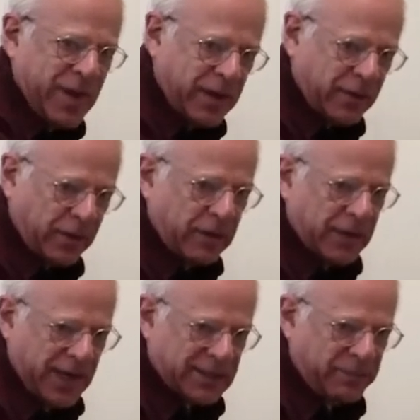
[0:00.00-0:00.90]
maker.
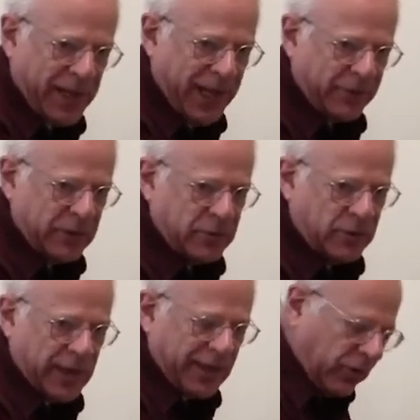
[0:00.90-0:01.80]
It has the power to
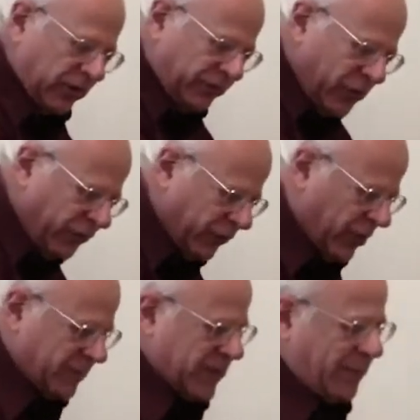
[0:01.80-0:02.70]
do that, or the few
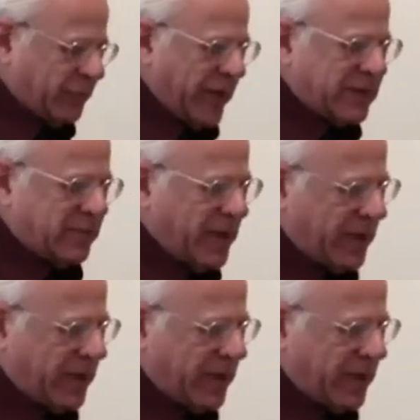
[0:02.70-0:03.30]
firms are price